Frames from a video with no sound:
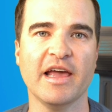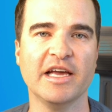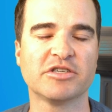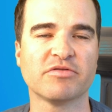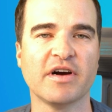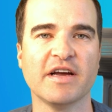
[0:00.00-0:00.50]
like
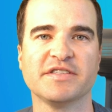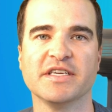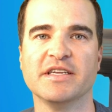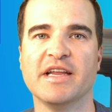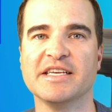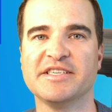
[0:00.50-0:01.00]

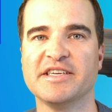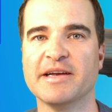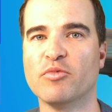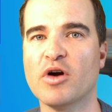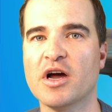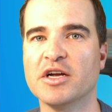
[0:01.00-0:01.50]
Ahrefs and
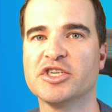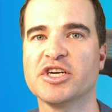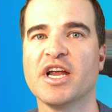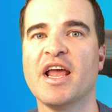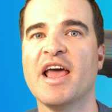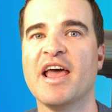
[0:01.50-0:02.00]
SEM
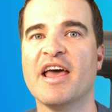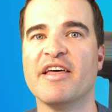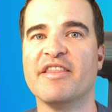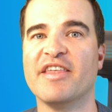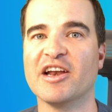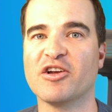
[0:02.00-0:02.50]
Rush
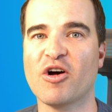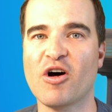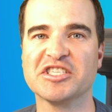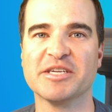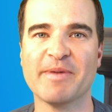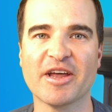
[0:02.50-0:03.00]

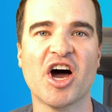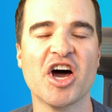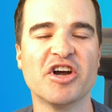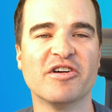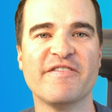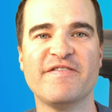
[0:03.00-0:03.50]
that cost
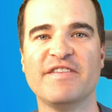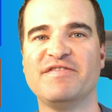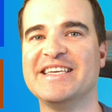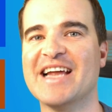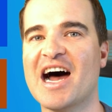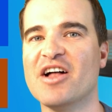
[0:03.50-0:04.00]
about
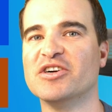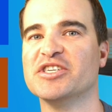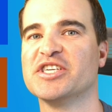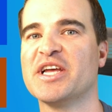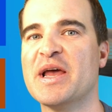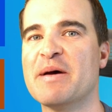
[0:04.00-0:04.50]

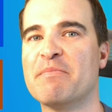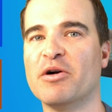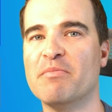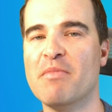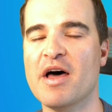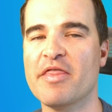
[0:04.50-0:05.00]
$150
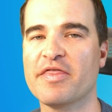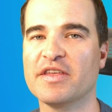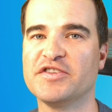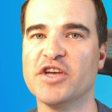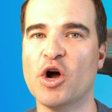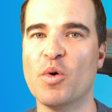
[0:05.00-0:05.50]
per
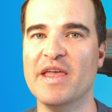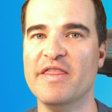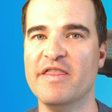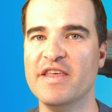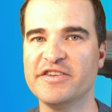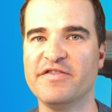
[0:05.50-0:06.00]
month.
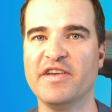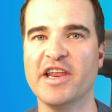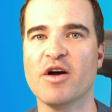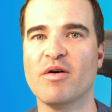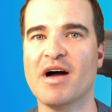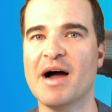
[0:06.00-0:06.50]
So in this
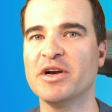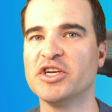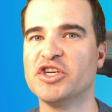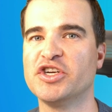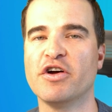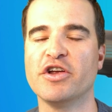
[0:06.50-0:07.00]
video,
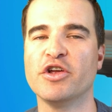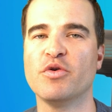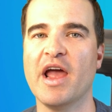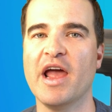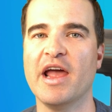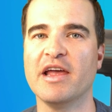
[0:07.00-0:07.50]
I'm gonna show
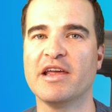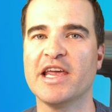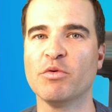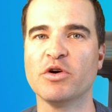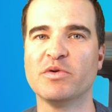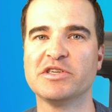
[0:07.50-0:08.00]
you
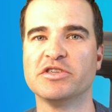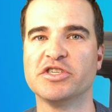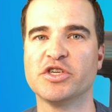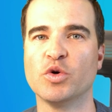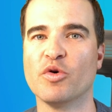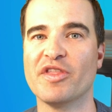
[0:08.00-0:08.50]
a keyword
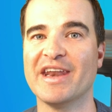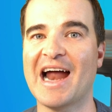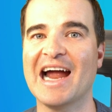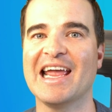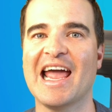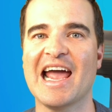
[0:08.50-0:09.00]
research
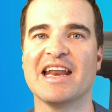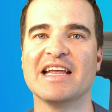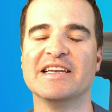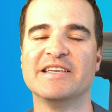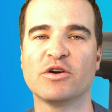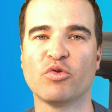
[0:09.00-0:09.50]
tool that I
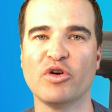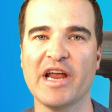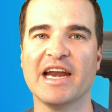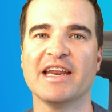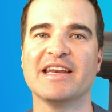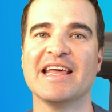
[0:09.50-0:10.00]
had
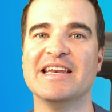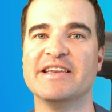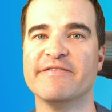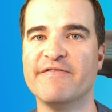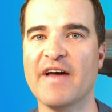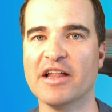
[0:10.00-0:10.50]
created
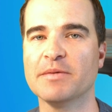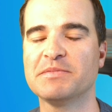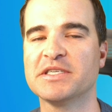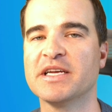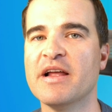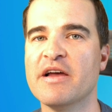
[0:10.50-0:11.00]
and
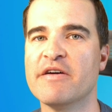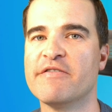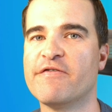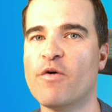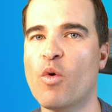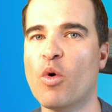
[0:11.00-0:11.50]
developed
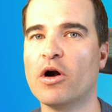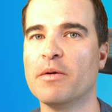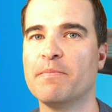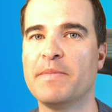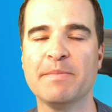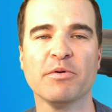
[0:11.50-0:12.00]

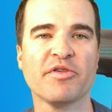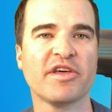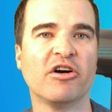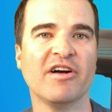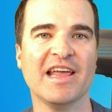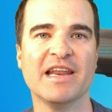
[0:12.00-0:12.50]
for
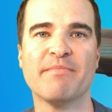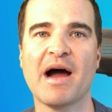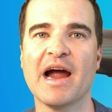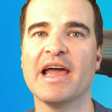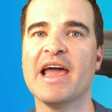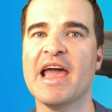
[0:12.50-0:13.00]
people that are
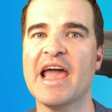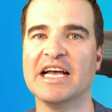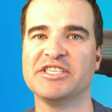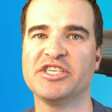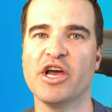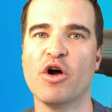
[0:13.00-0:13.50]
in my
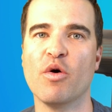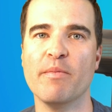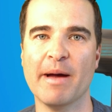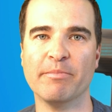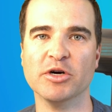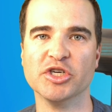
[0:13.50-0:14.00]

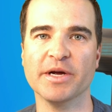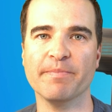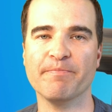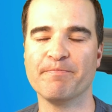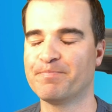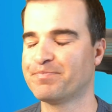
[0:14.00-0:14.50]
SEO
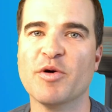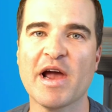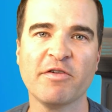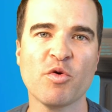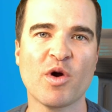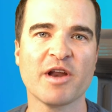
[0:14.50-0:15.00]
membership.
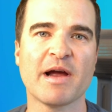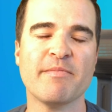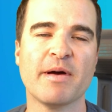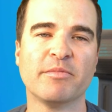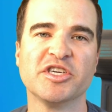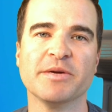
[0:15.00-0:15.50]
So everyone in
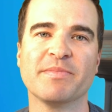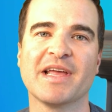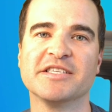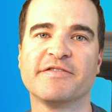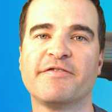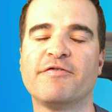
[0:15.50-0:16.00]
my
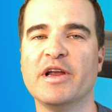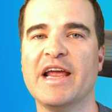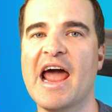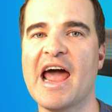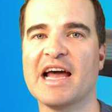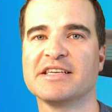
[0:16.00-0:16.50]
membership gets
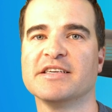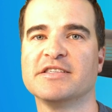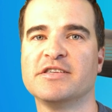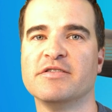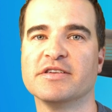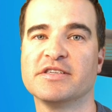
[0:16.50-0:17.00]
free
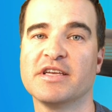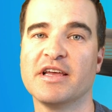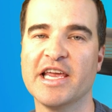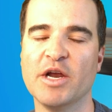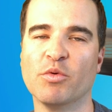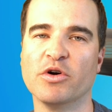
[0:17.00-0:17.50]
access to
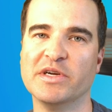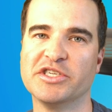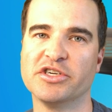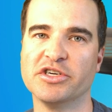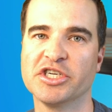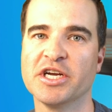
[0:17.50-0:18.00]
this keyword
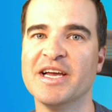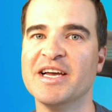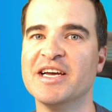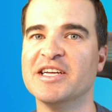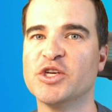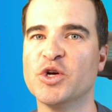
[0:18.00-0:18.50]
research
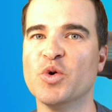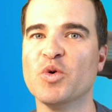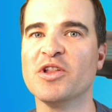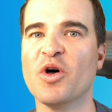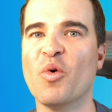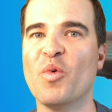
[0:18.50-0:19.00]

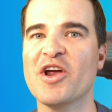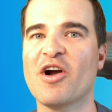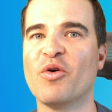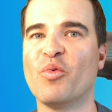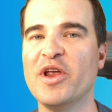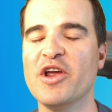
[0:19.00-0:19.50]
tool.
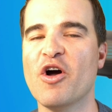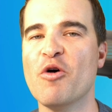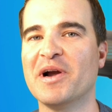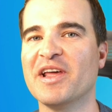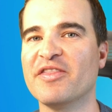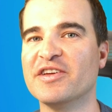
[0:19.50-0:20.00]
We are
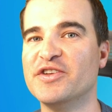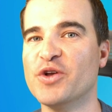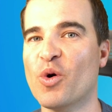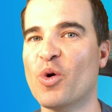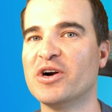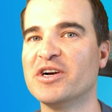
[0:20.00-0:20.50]
reopening the
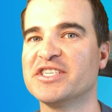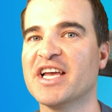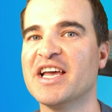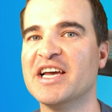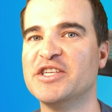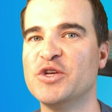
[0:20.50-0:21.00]

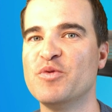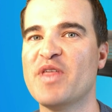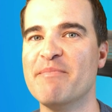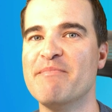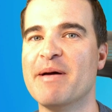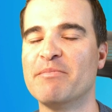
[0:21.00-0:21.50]
doors
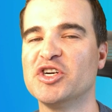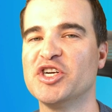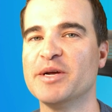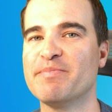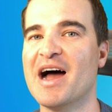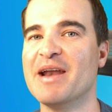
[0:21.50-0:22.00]
to that
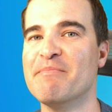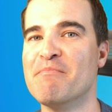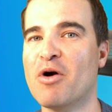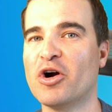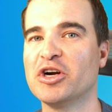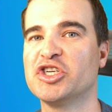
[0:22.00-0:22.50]
membership
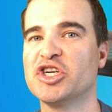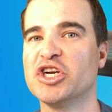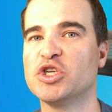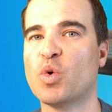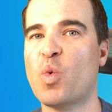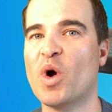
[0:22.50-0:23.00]
on
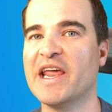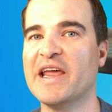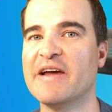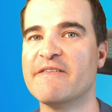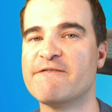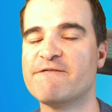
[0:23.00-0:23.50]
March
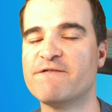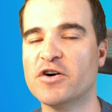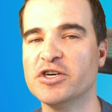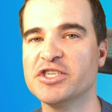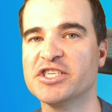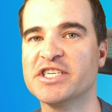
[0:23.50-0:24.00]

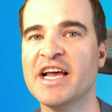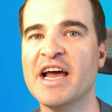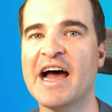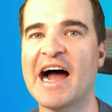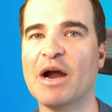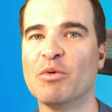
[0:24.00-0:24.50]
21st.
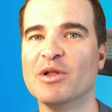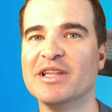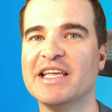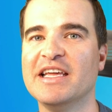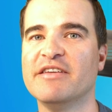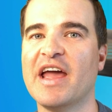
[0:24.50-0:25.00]
I
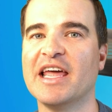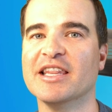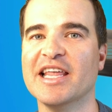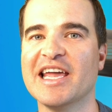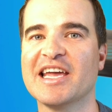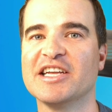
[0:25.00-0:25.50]
will leave
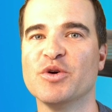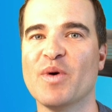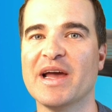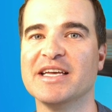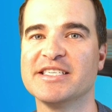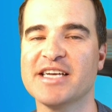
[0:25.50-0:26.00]
a link
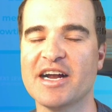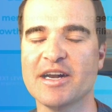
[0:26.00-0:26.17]
to a